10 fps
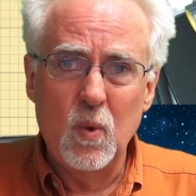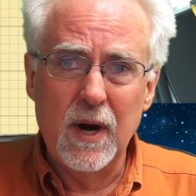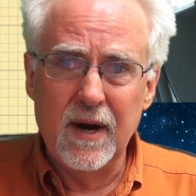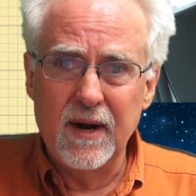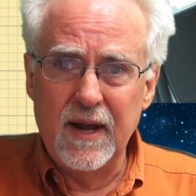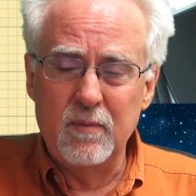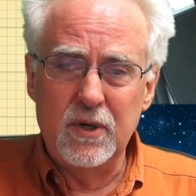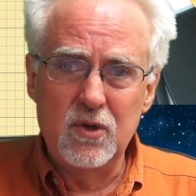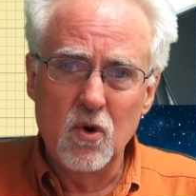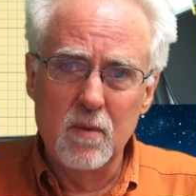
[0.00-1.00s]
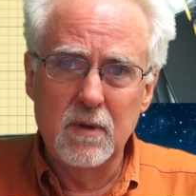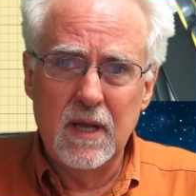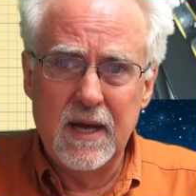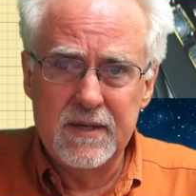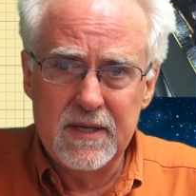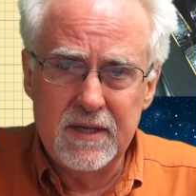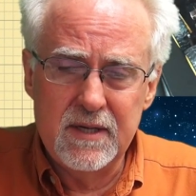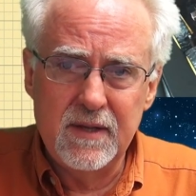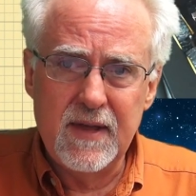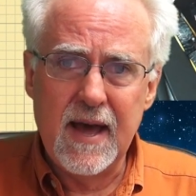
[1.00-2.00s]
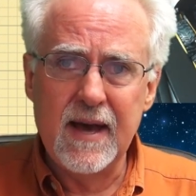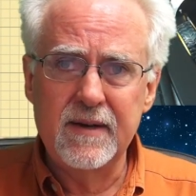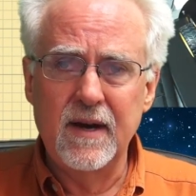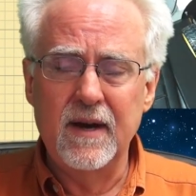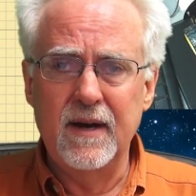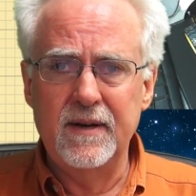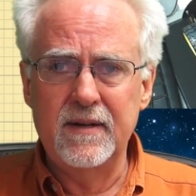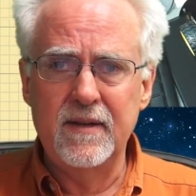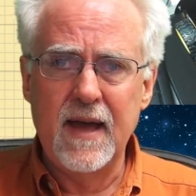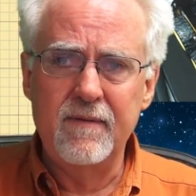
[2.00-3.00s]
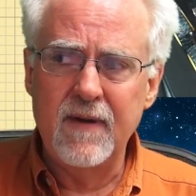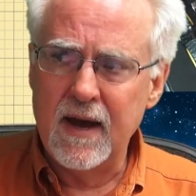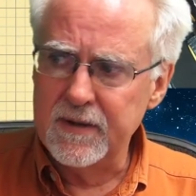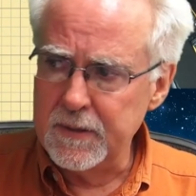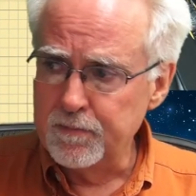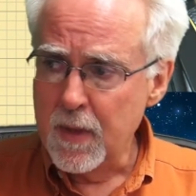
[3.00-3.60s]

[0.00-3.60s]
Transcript: where it would normalize it to that uh, to that value.